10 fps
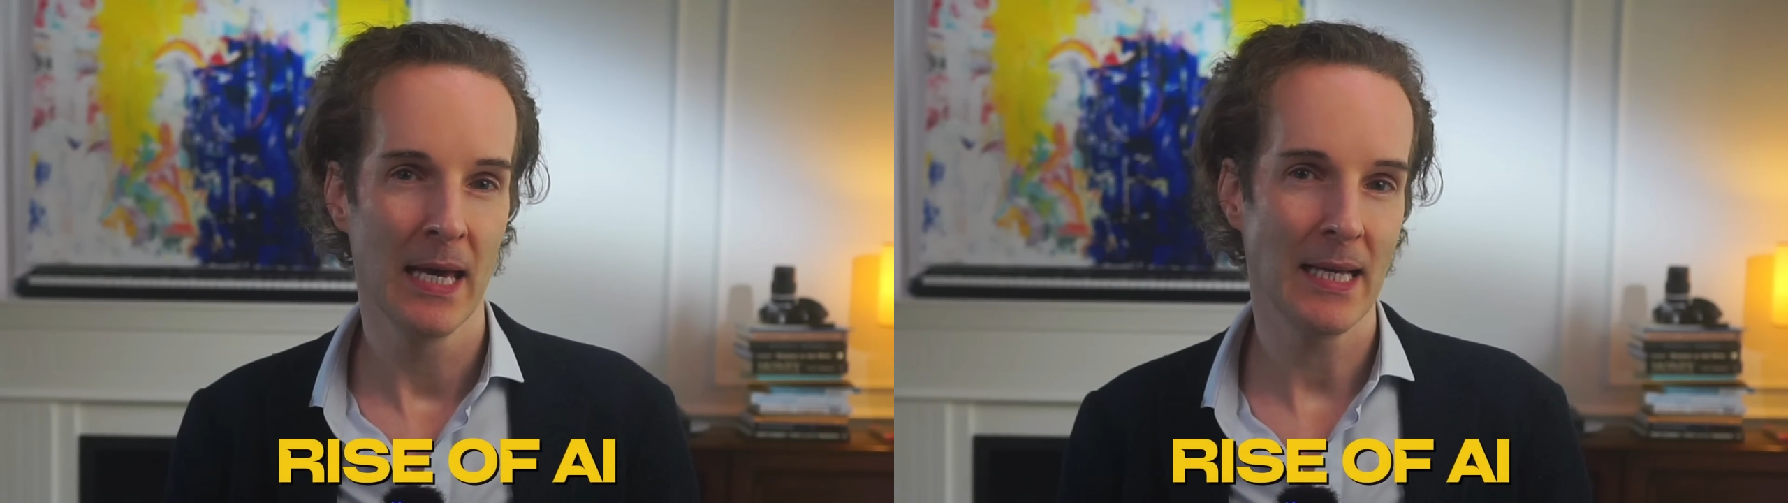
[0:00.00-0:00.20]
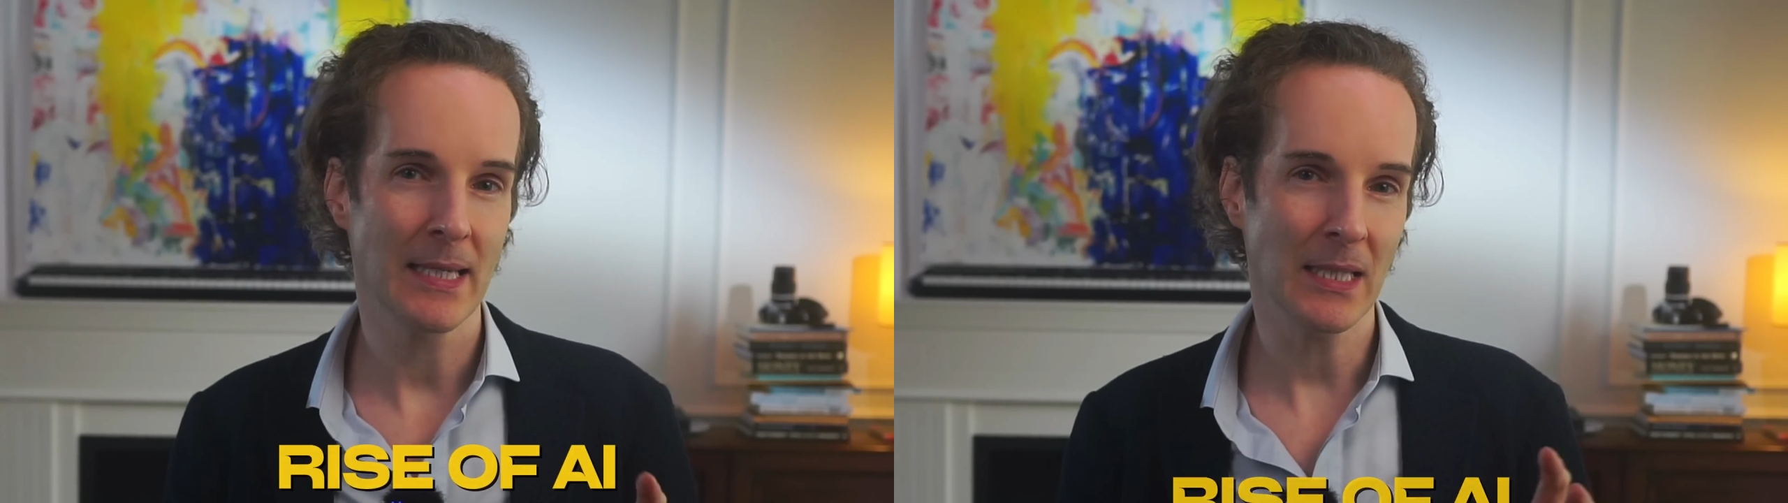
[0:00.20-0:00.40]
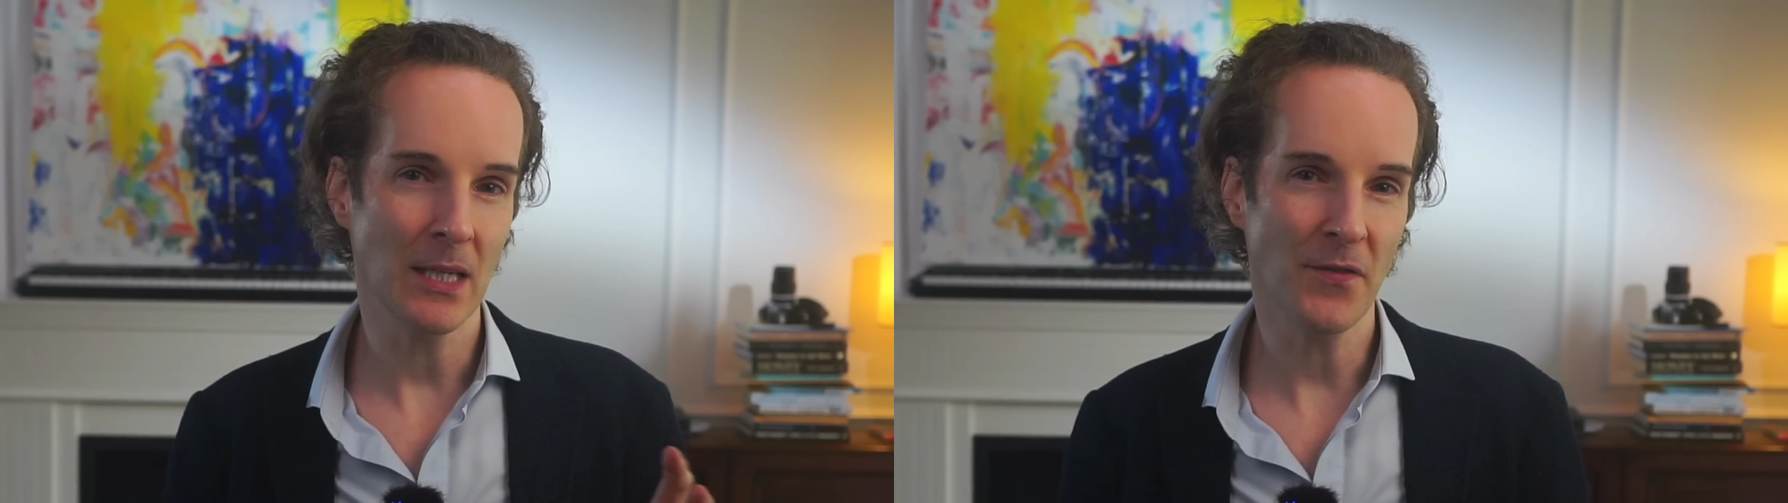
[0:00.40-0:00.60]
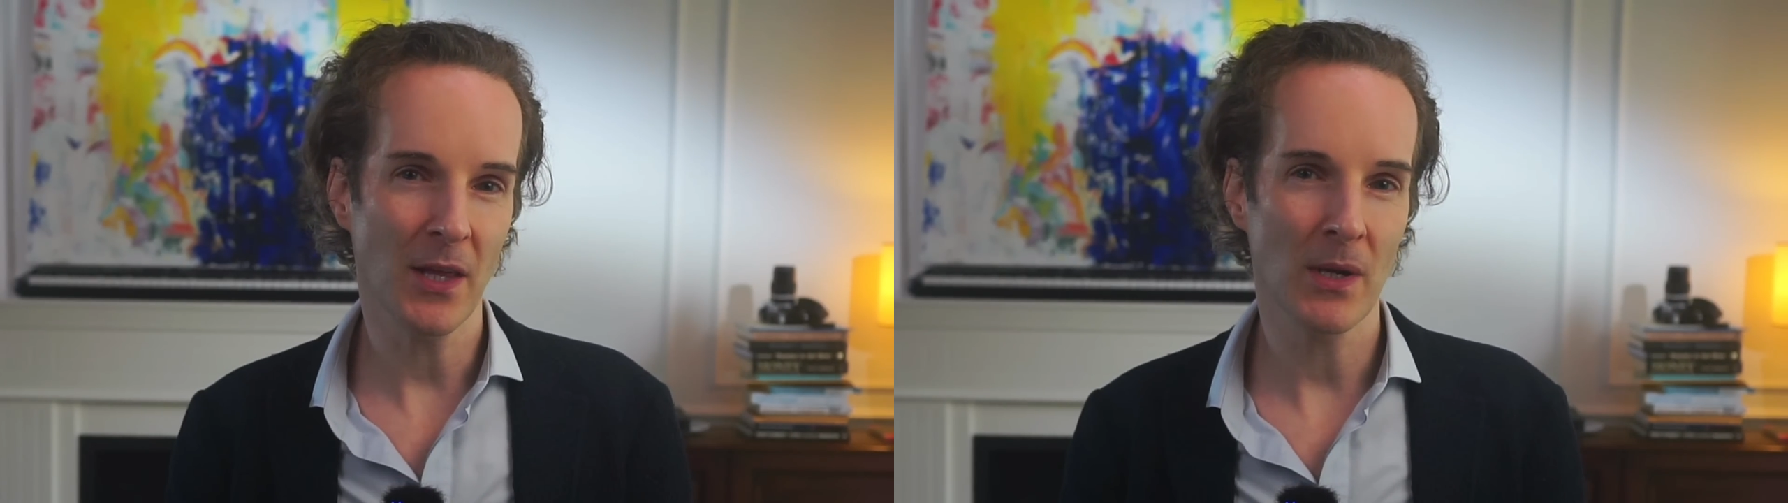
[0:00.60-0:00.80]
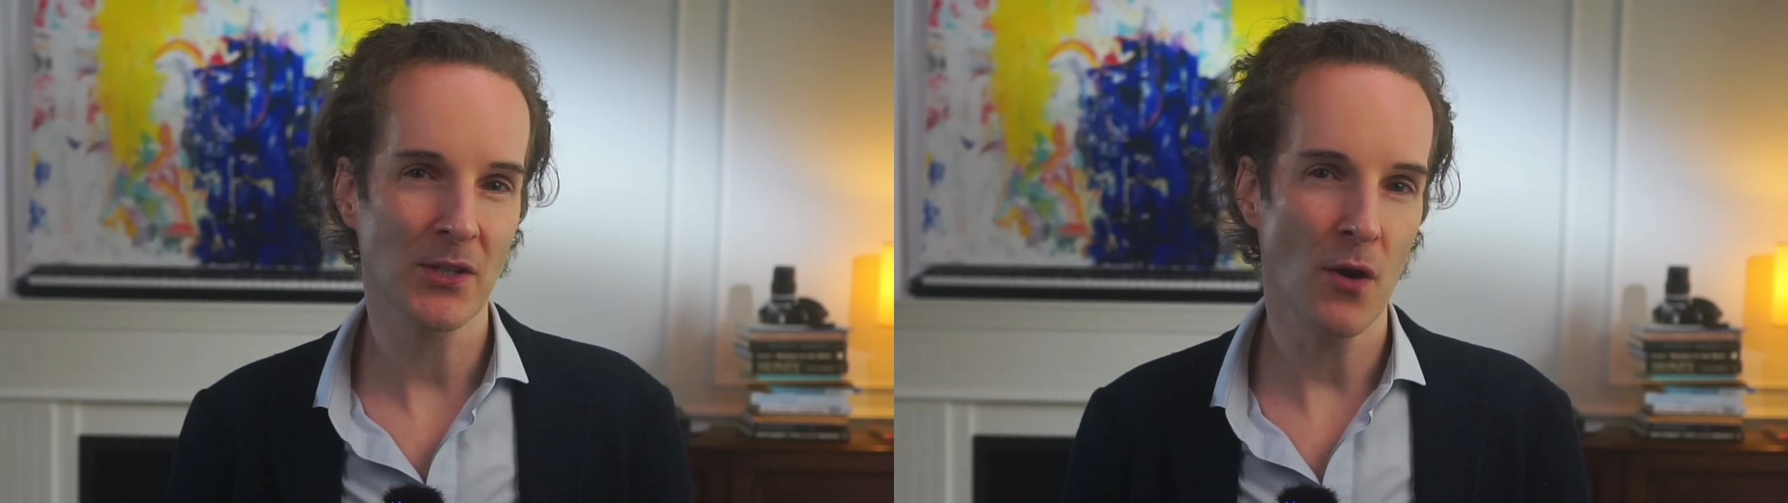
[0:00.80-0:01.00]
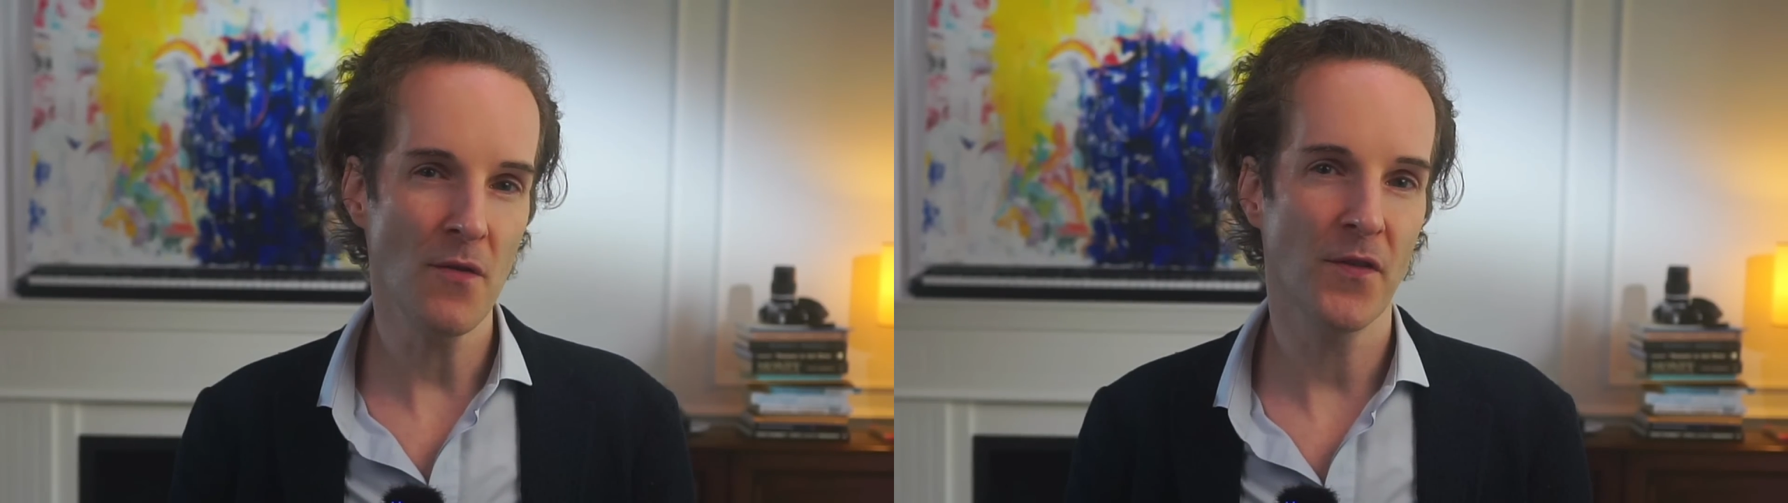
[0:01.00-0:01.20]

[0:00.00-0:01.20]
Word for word: It's as if they were so